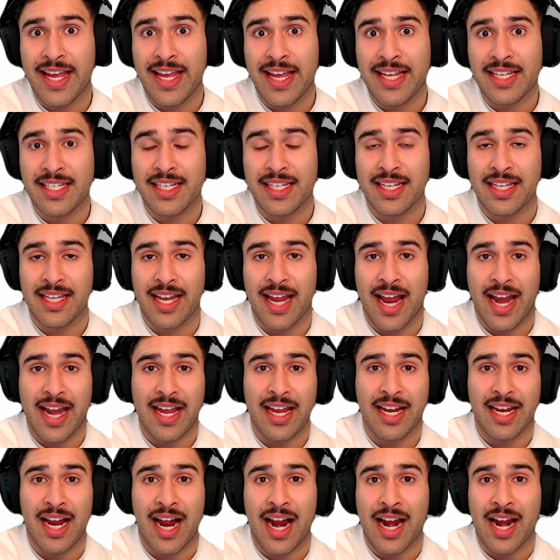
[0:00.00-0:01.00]
easier than
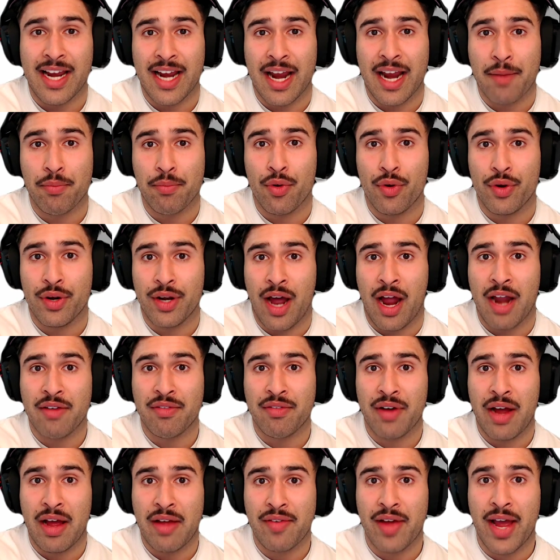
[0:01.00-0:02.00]
getting a
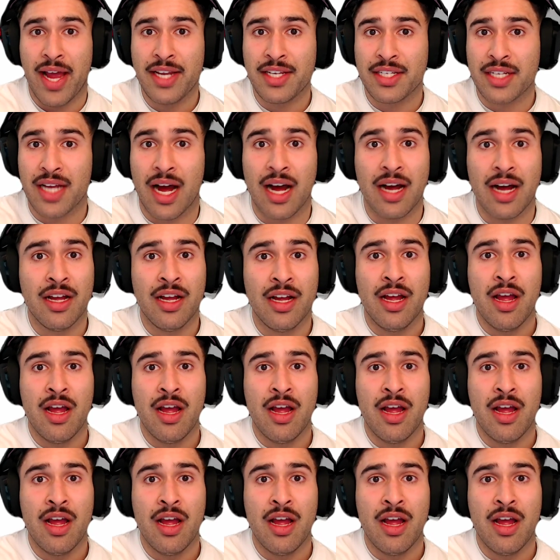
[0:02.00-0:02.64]
99.95 ATAR.